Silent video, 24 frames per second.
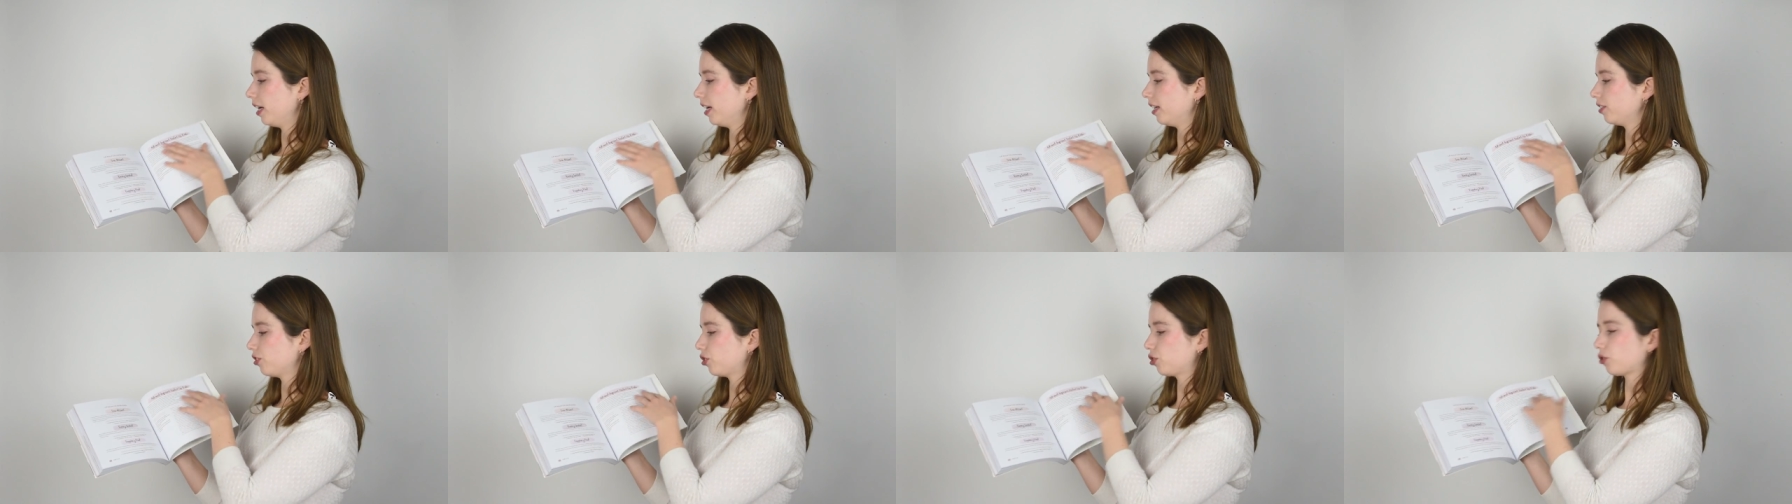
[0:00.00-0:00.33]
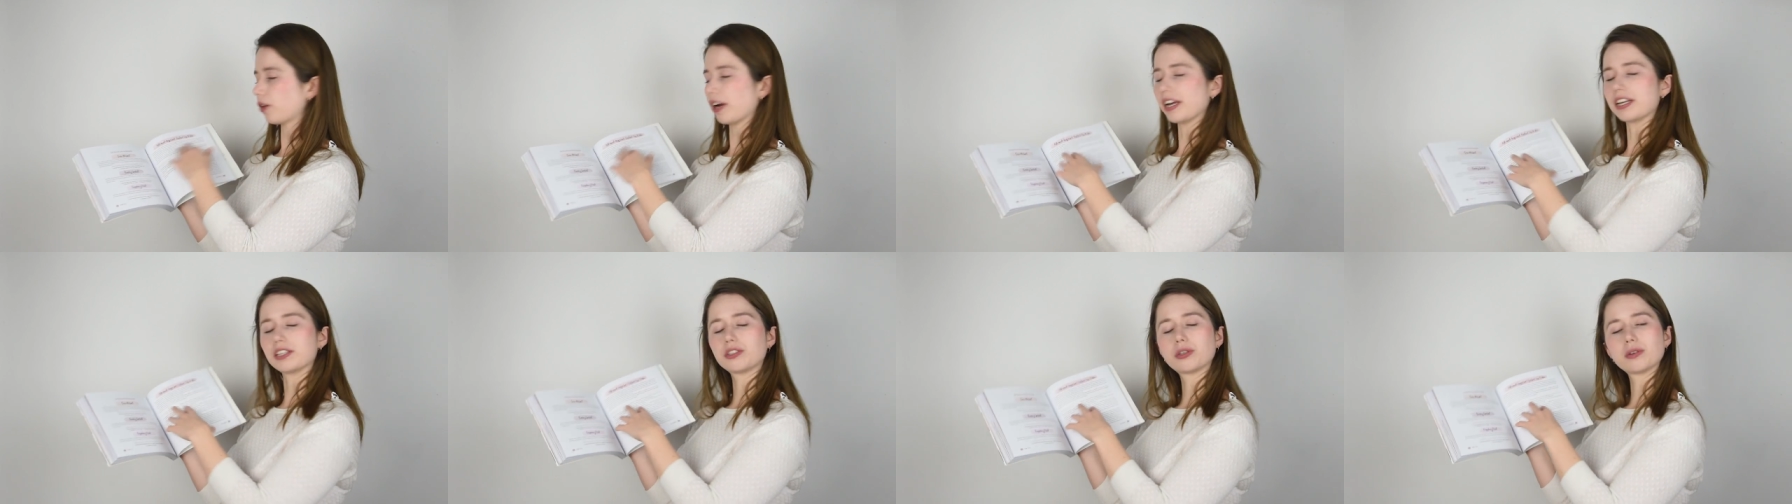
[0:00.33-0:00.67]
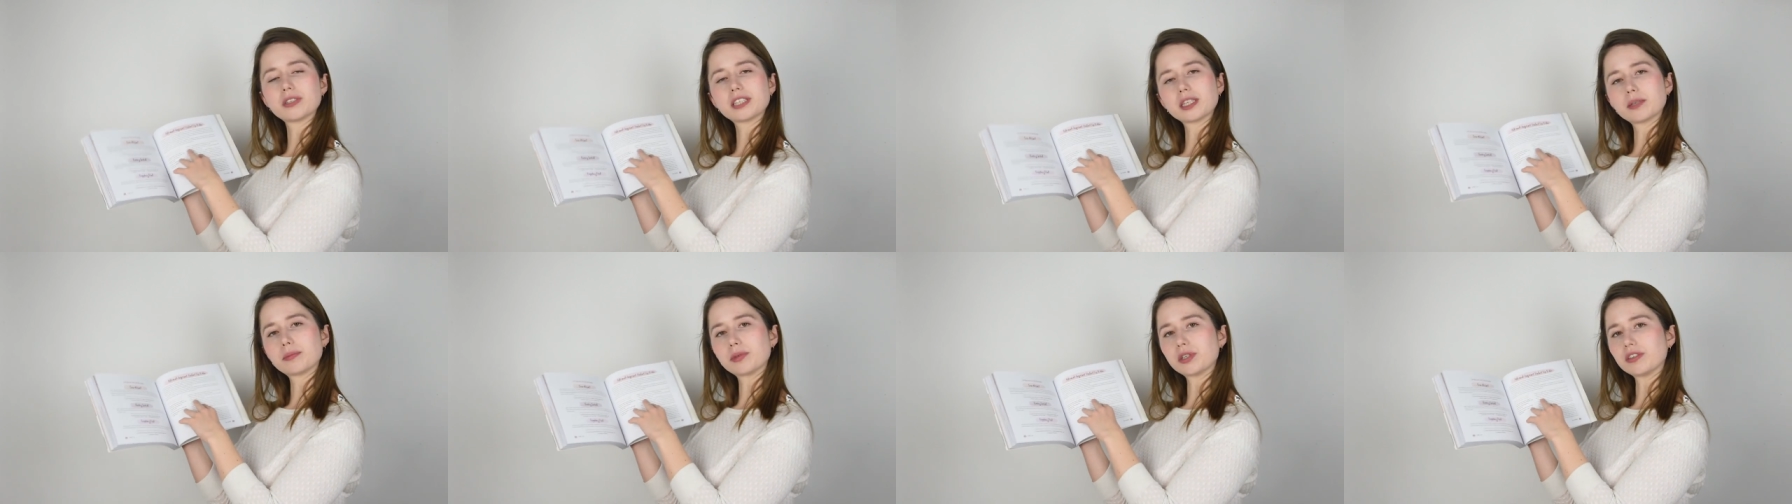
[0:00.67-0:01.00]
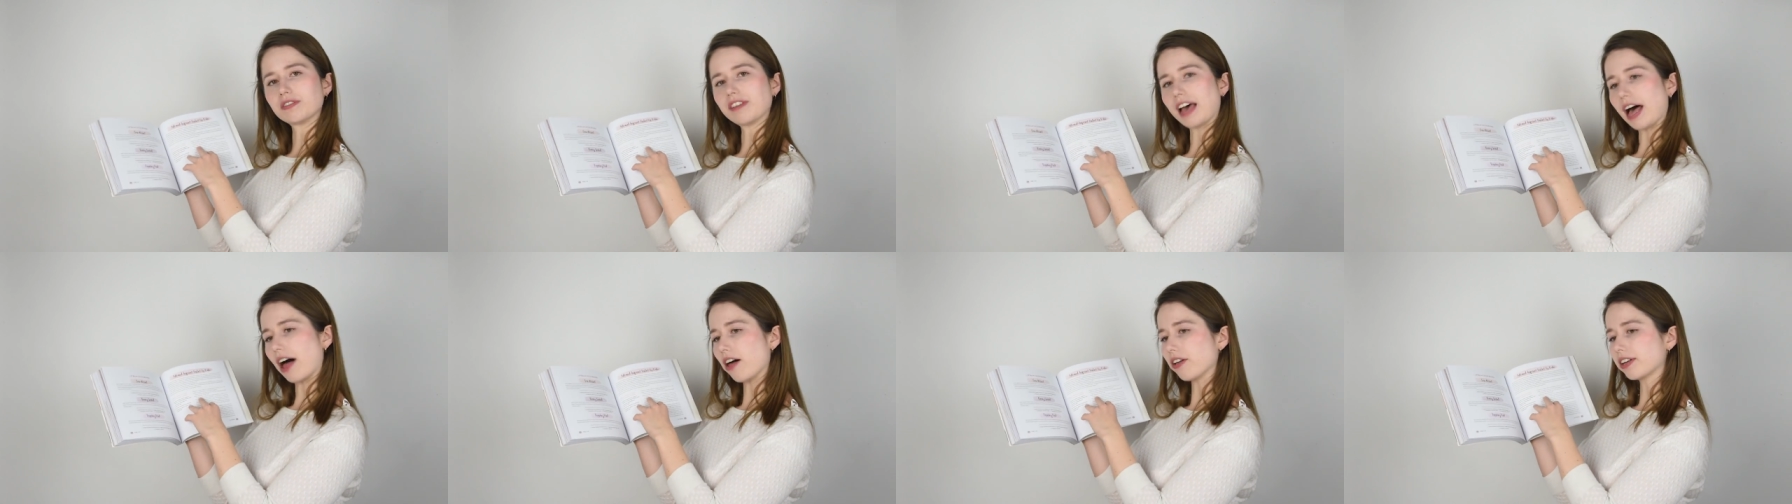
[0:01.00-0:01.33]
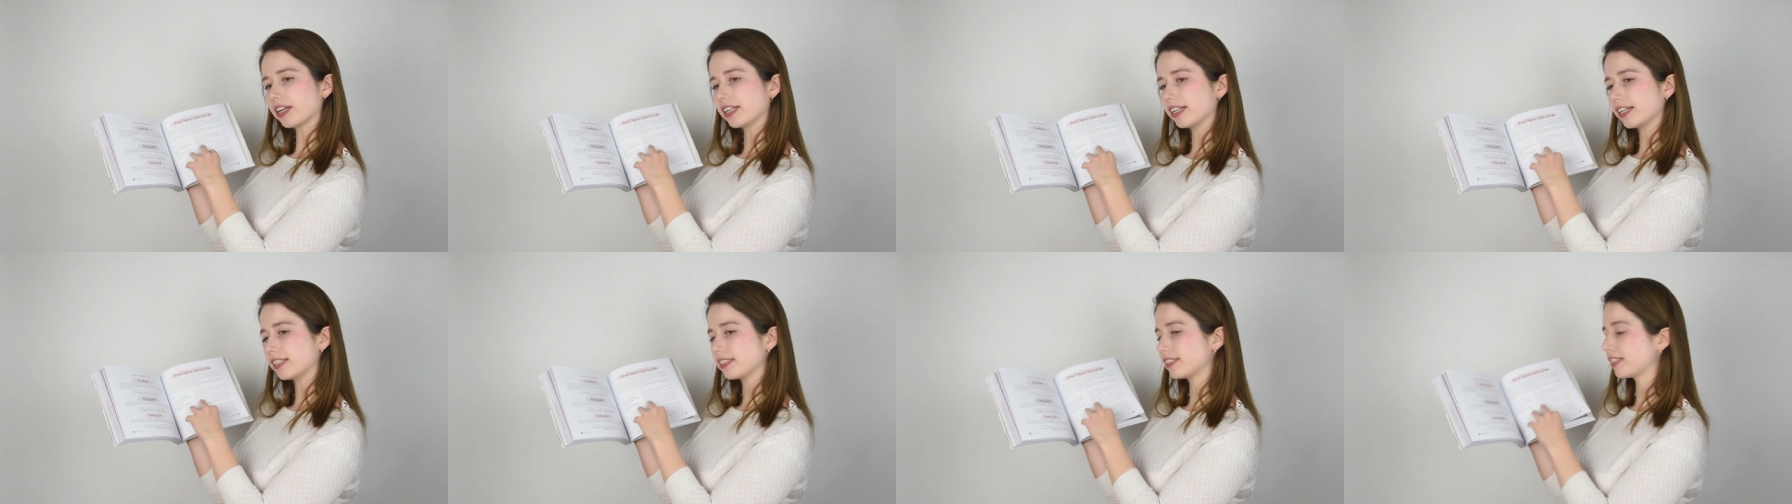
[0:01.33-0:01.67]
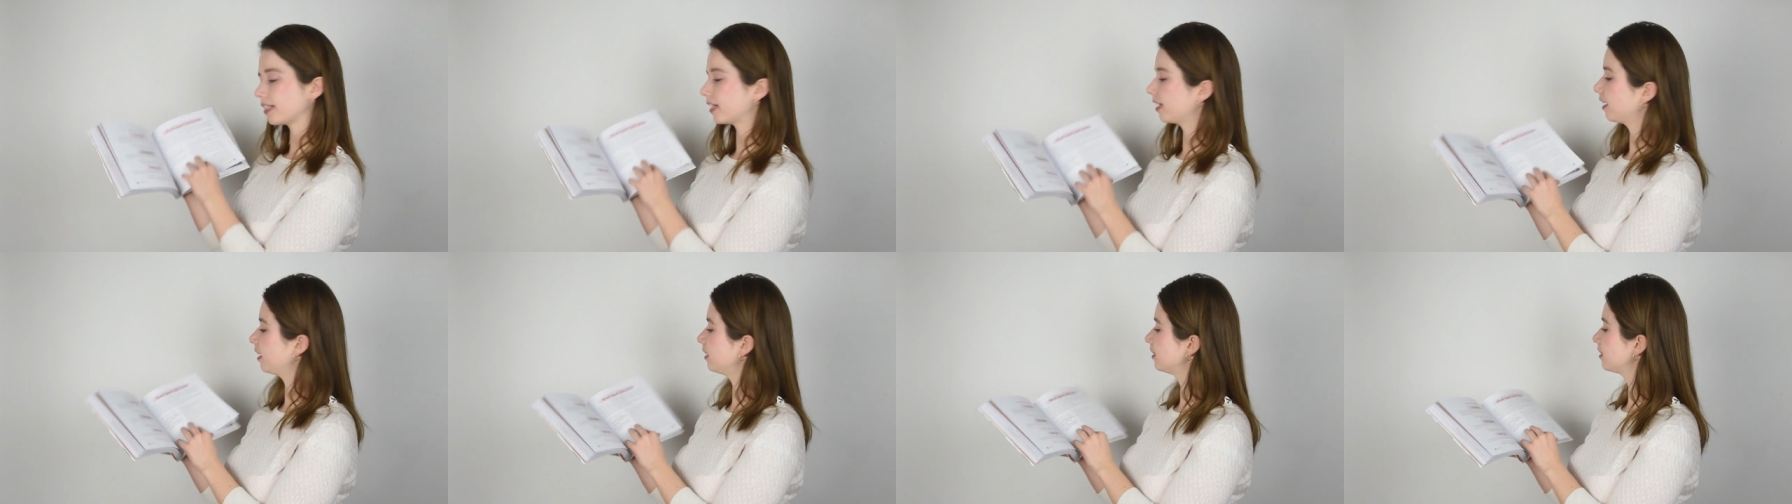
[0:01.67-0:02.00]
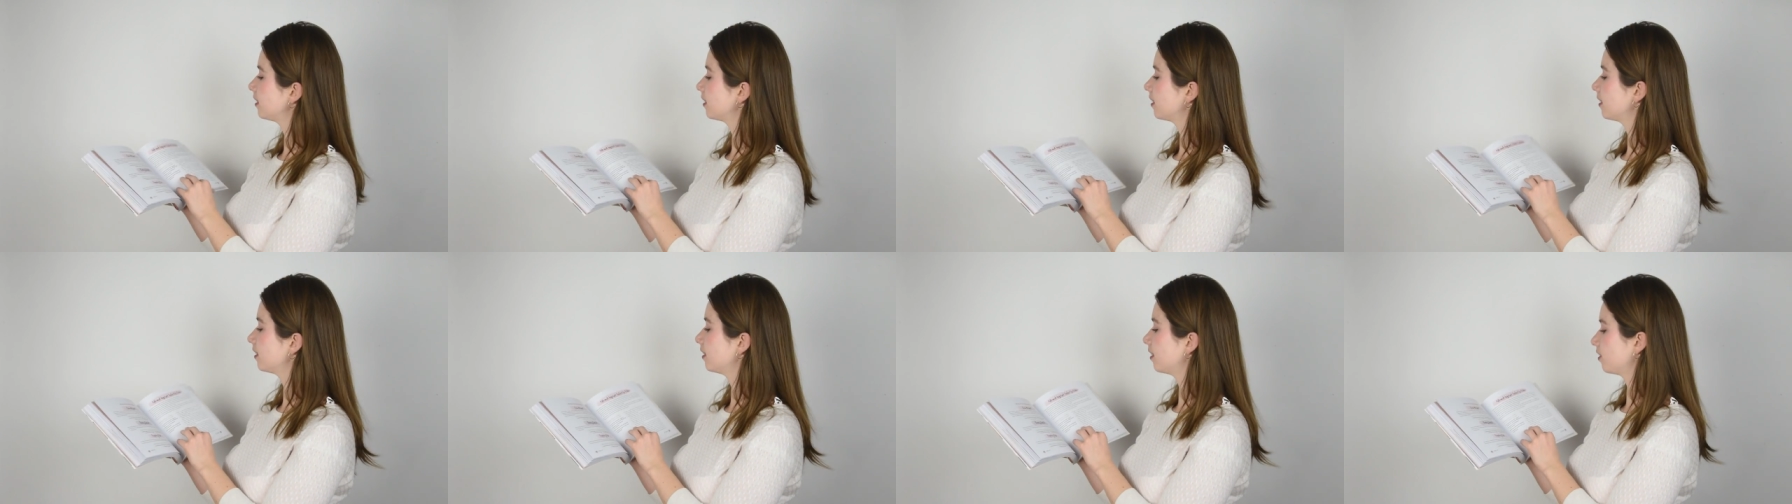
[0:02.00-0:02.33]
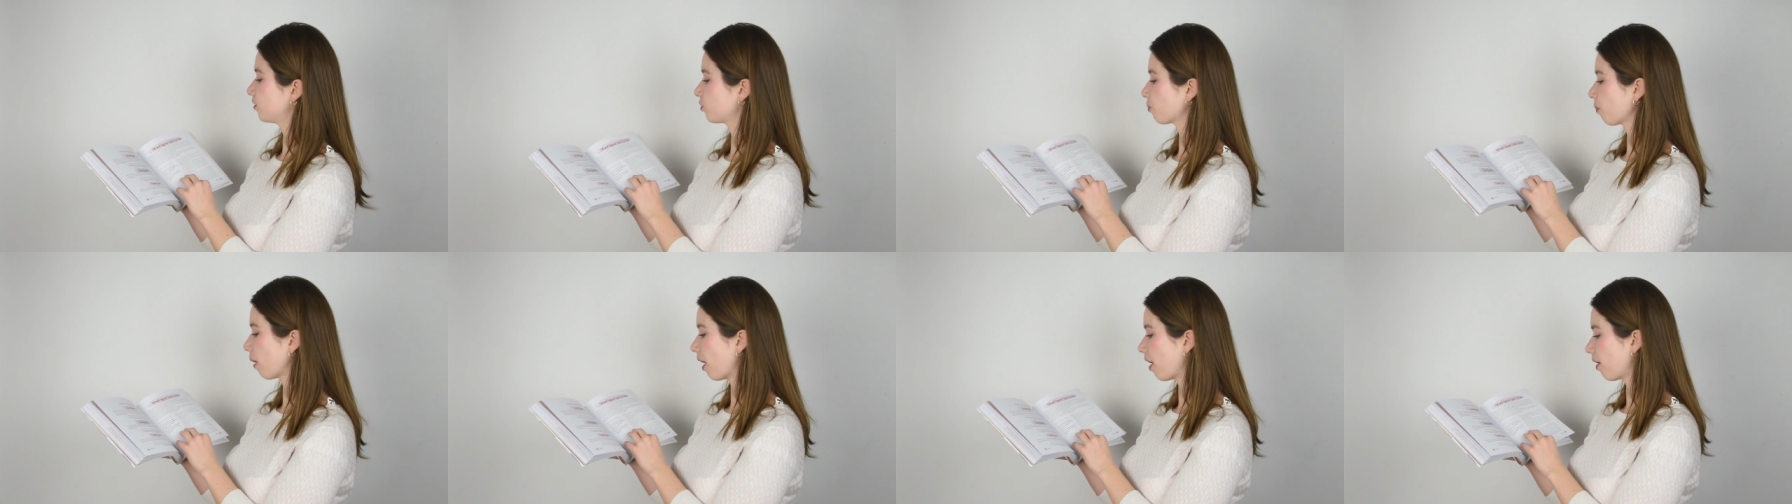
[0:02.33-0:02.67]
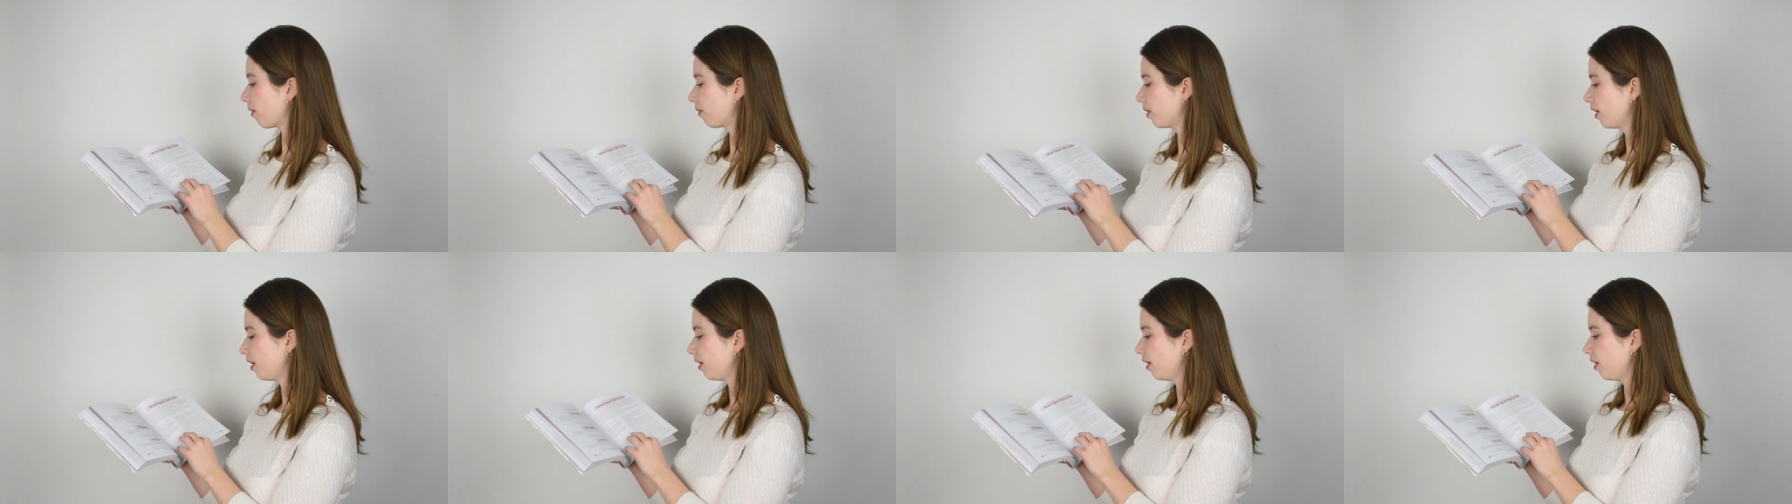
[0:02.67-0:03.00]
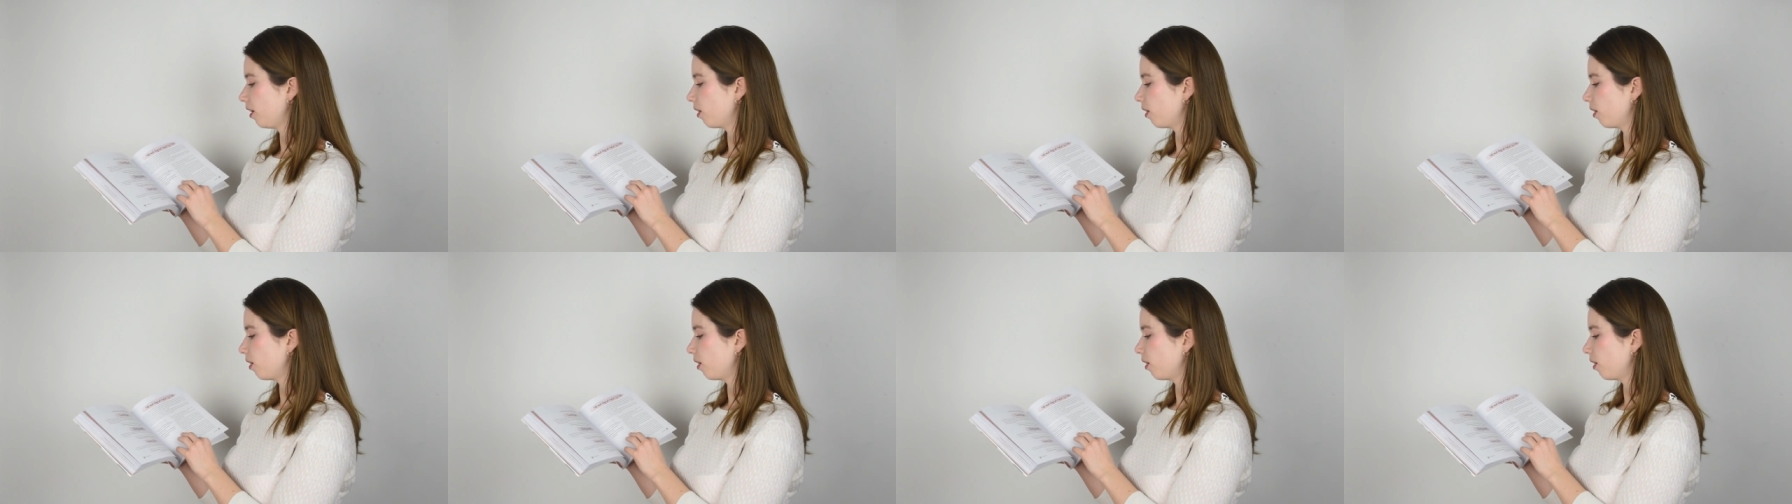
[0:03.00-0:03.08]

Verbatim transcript: stray into a little bit of alkanet tinted as well.